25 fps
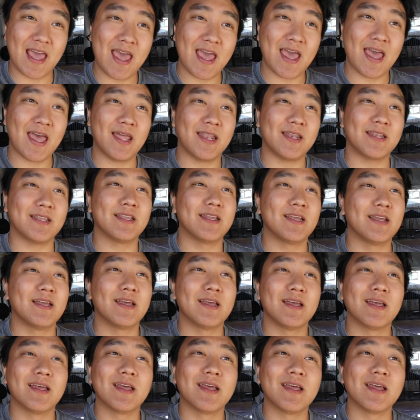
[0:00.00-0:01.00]
And
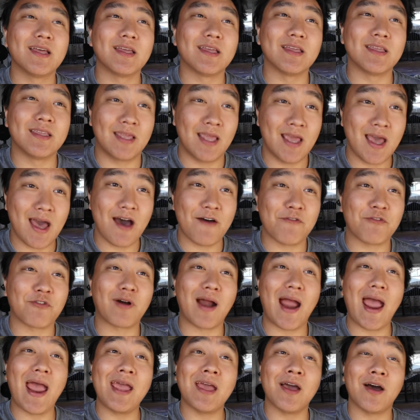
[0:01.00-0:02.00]
yeah,
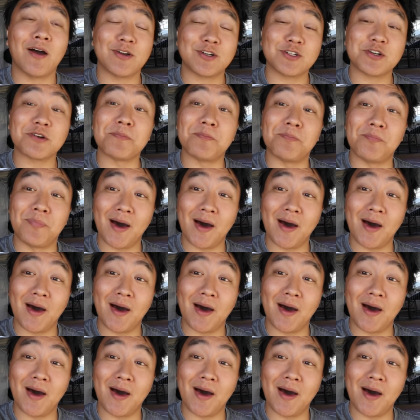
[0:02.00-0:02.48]
for $800.